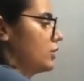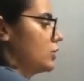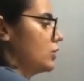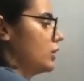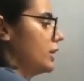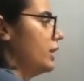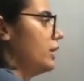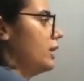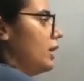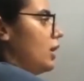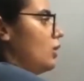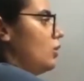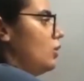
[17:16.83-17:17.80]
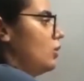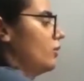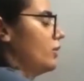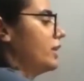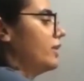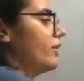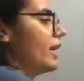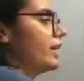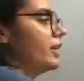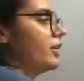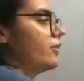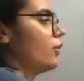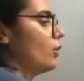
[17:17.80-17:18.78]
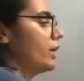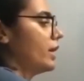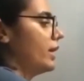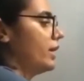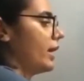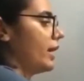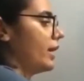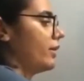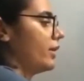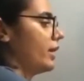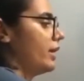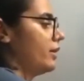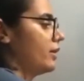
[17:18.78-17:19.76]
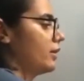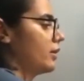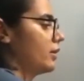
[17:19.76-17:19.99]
So till now, we divided 4 and 9, right?